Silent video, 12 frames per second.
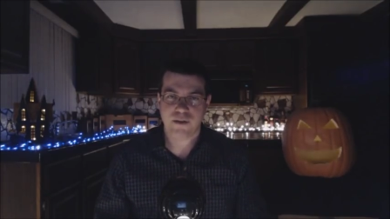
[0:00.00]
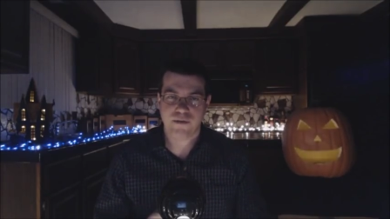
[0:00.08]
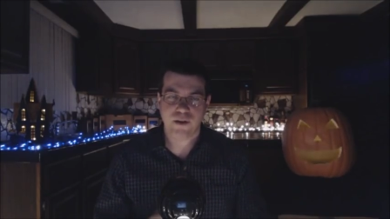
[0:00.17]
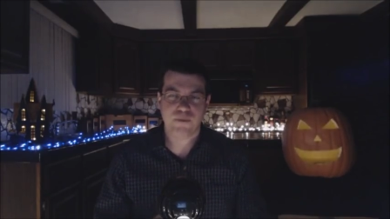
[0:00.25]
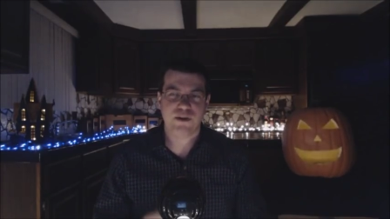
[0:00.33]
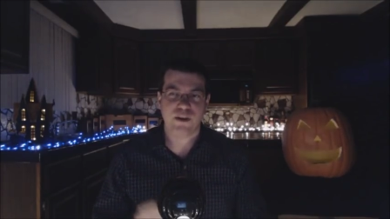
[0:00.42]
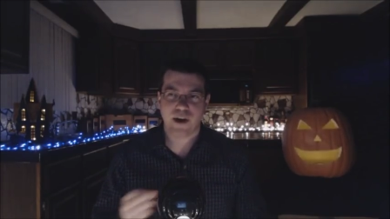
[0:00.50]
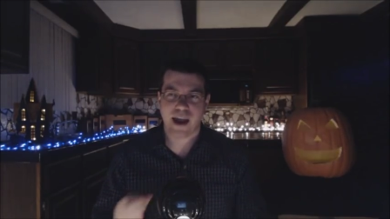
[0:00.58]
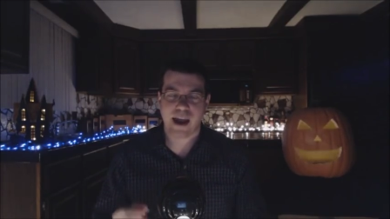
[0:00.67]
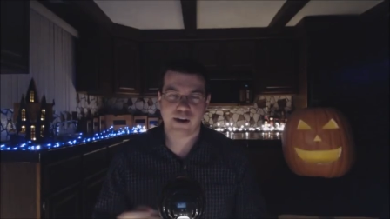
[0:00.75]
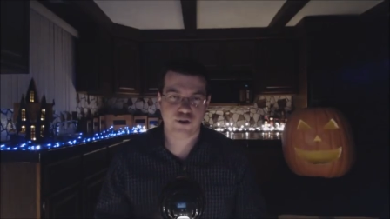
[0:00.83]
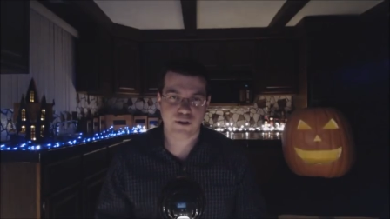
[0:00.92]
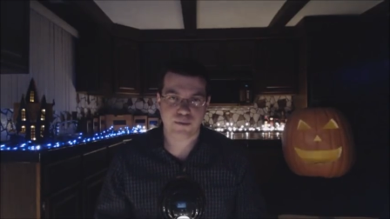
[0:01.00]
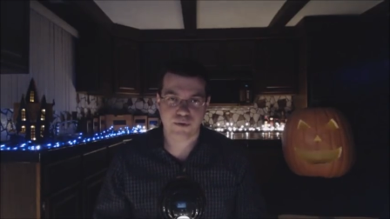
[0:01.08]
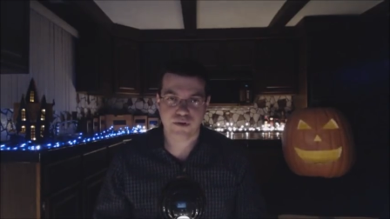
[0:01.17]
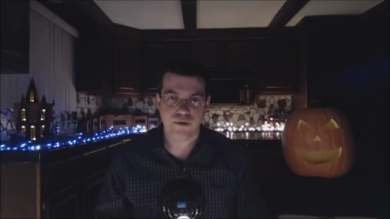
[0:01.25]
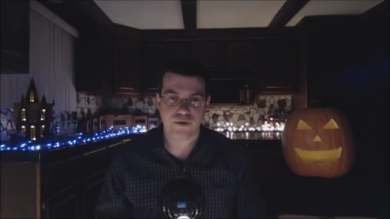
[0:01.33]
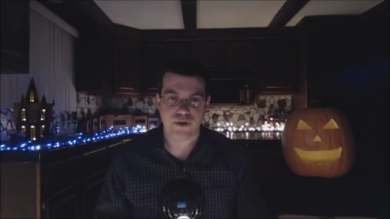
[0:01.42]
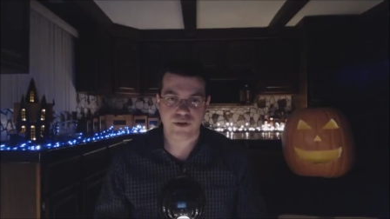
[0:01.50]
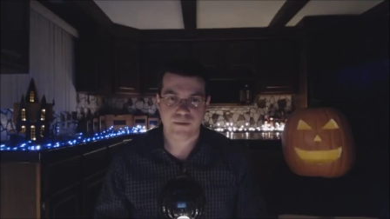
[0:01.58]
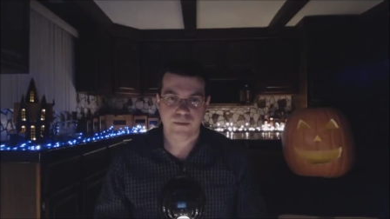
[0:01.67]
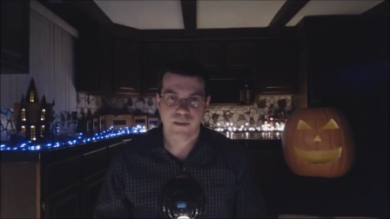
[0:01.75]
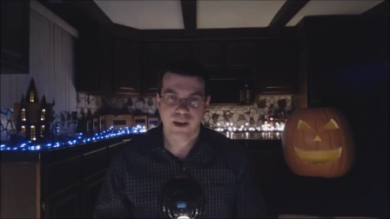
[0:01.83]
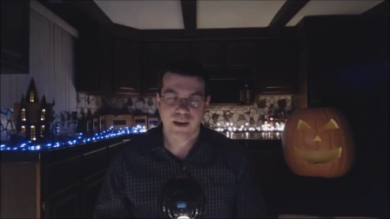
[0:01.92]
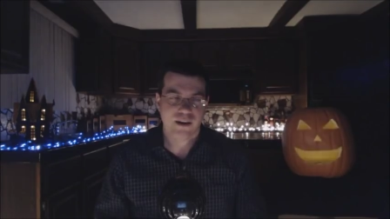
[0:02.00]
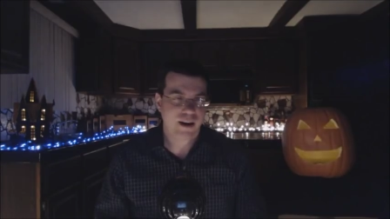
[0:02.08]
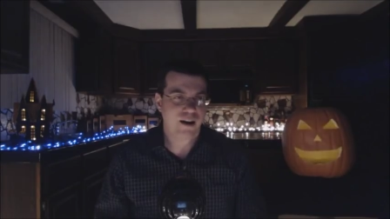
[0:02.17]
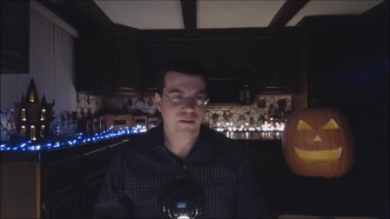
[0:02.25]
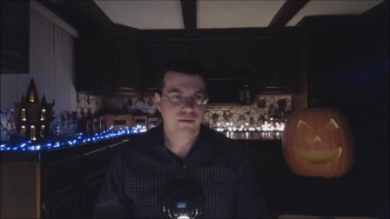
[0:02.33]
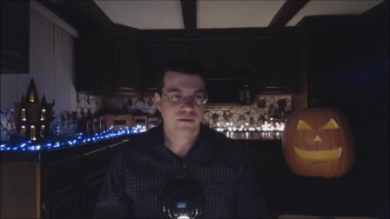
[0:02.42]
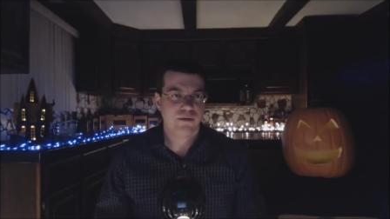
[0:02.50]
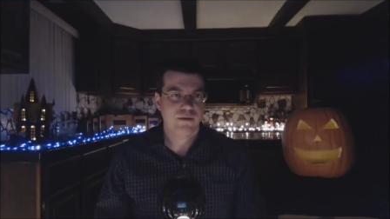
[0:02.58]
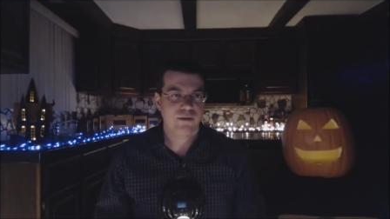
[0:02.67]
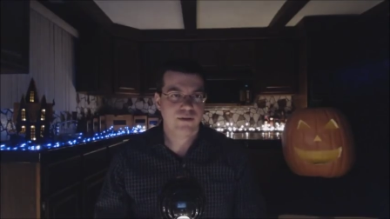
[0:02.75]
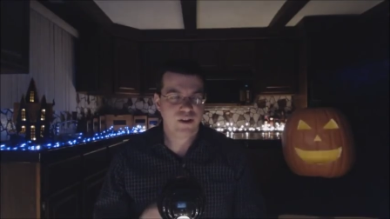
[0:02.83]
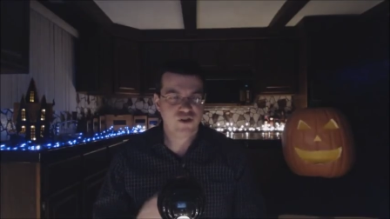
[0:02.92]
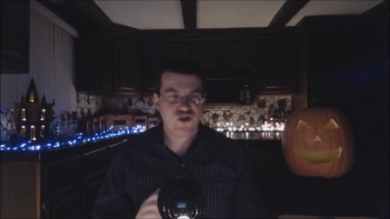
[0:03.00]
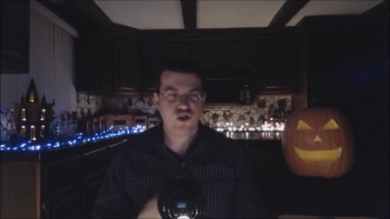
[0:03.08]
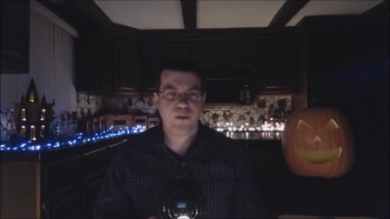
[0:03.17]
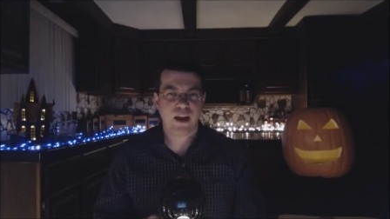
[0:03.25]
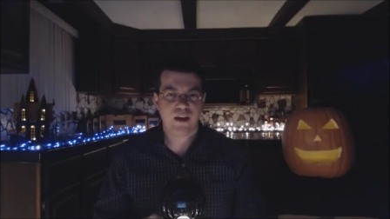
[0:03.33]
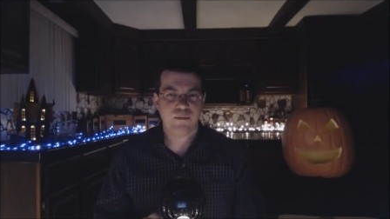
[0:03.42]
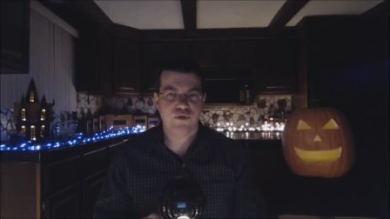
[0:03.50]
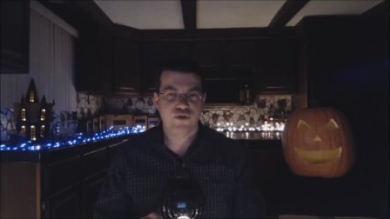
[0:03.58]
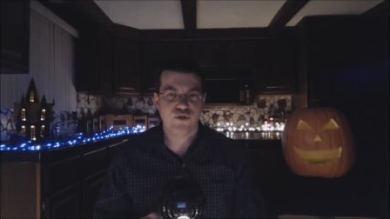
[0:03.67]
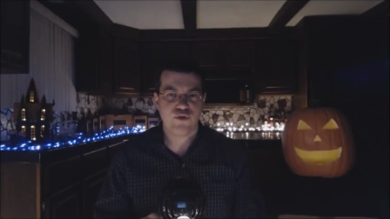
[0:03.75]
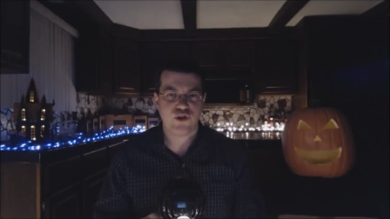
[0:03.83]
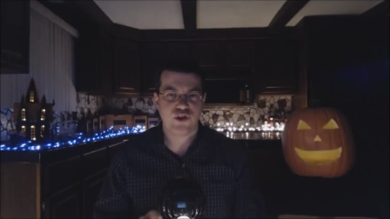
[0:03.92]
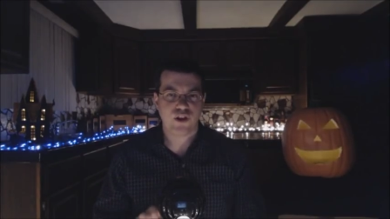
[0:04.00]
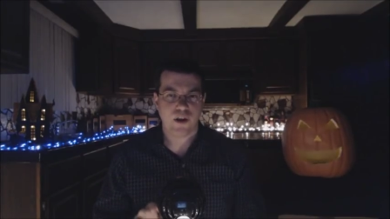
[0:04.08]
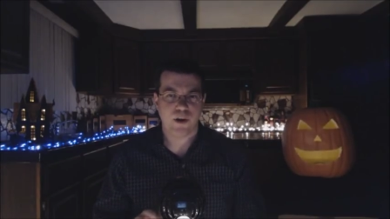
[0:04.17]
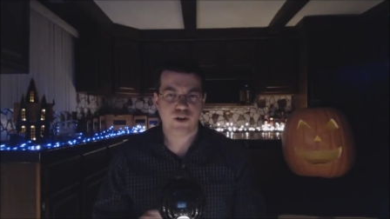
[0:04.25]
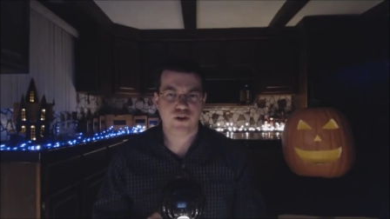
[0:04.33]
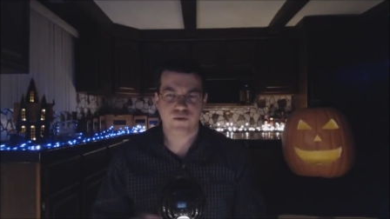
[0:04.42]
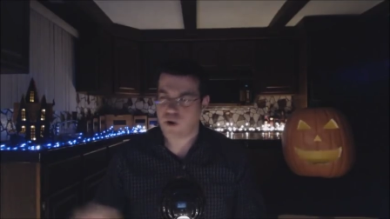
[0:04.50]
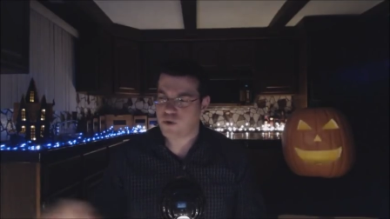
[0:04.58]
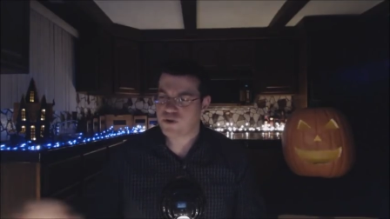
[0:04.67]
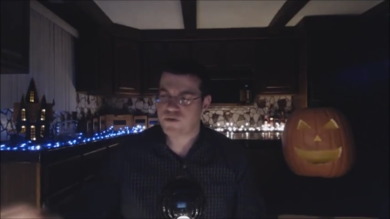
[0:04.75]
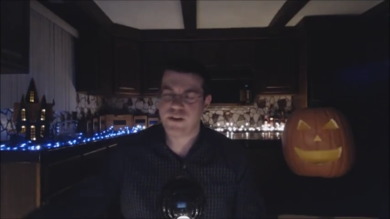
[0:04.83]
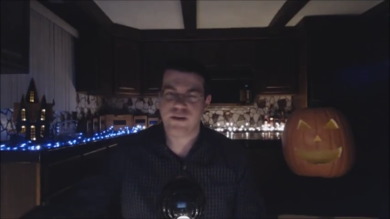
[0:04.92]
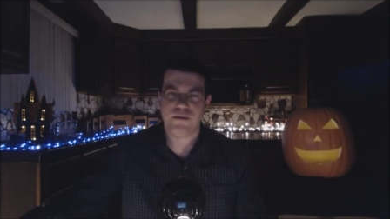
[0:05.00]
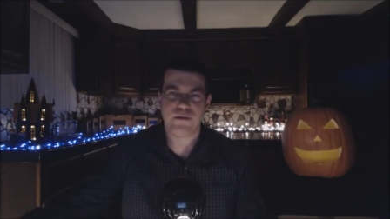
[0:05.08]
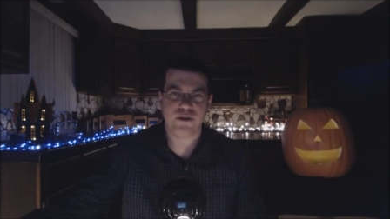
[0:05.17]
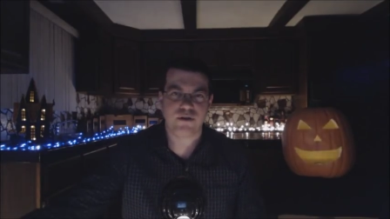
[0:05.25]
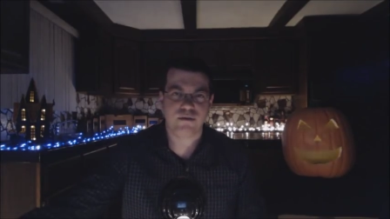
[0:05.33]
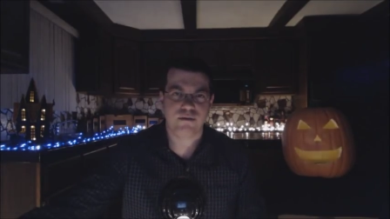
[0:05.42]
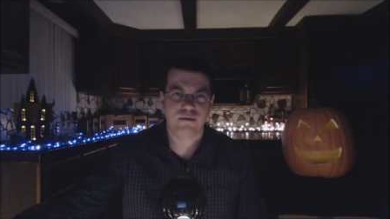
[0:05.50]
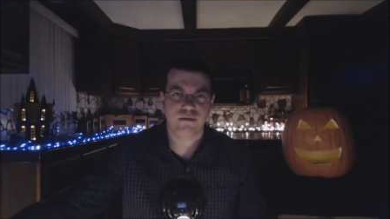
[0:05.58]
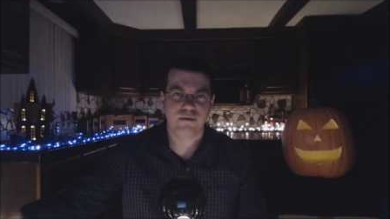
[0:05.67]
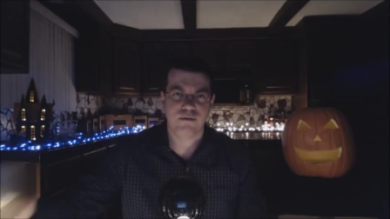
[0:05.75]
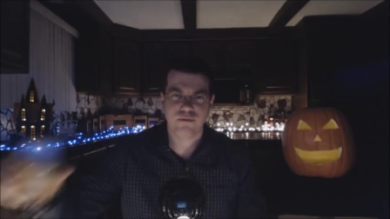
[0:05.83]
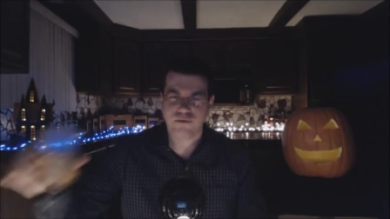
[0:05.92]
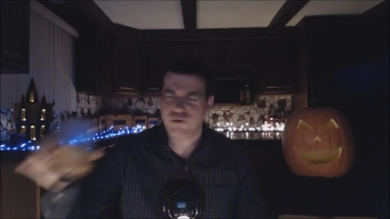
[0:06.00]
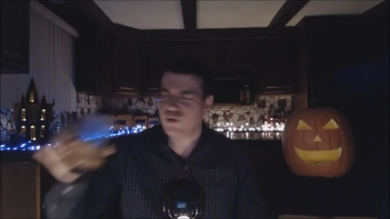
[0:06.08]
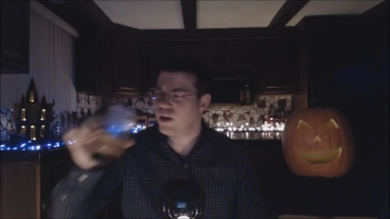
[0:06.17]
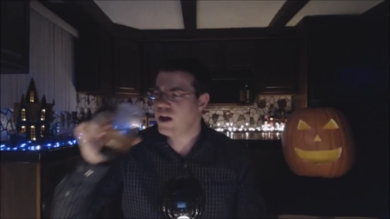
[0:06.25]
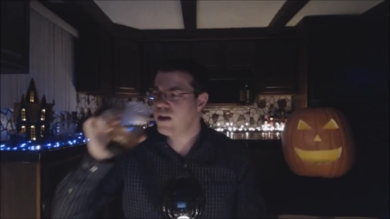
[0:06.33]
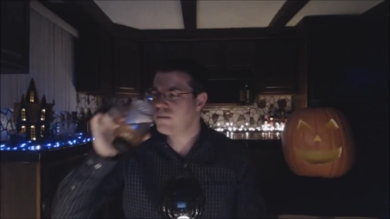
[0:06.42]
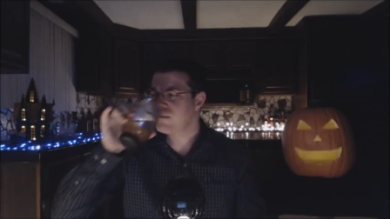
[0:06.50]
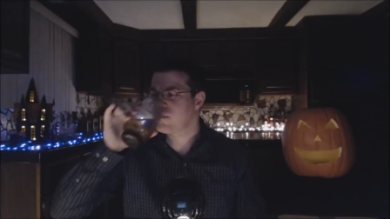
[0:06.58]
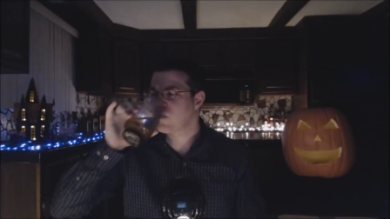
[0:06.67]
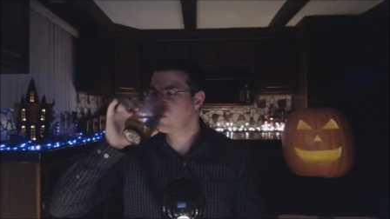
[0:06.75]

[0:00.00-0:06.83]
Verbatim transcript: of the films that were actually produced. Now, does Japan produce a bunch of ghost films? Do they?